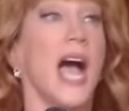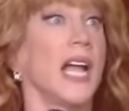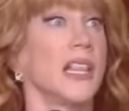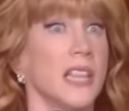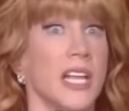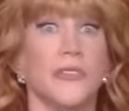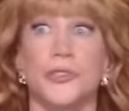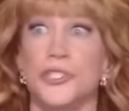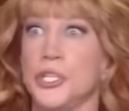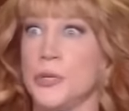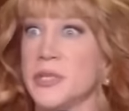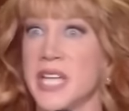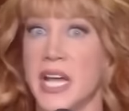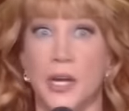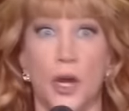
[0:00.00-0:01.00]
I love when she
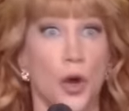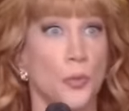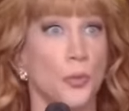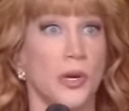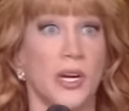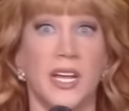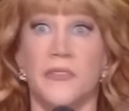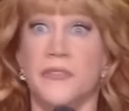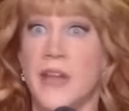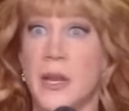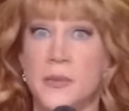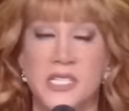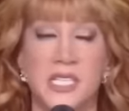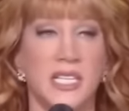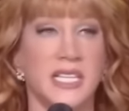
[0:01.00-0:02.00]
was on Oprah and
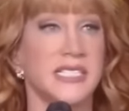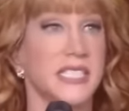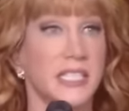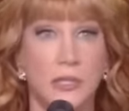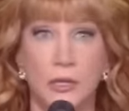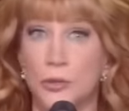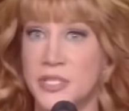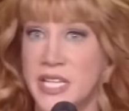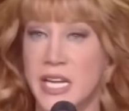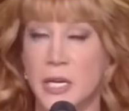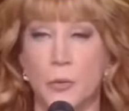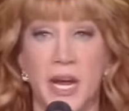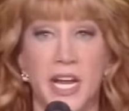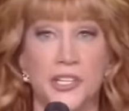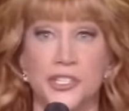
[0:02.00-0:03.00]
famously didn't lose
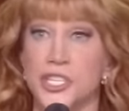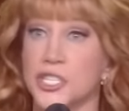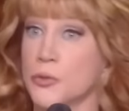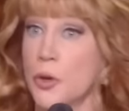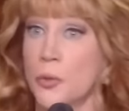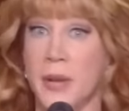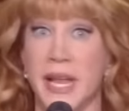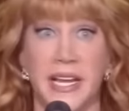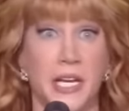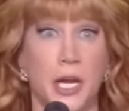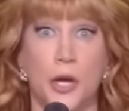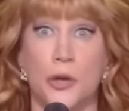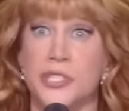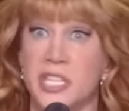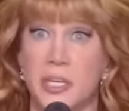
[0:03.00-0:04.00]
any weight and just wore
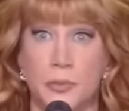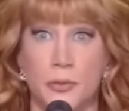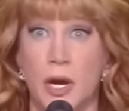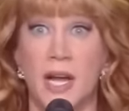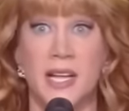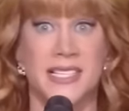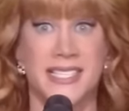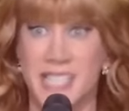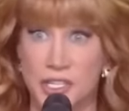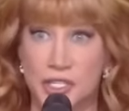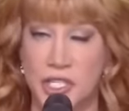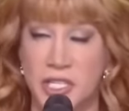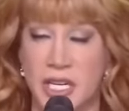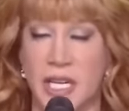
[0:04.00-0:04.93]
pantyhose and a bra and said she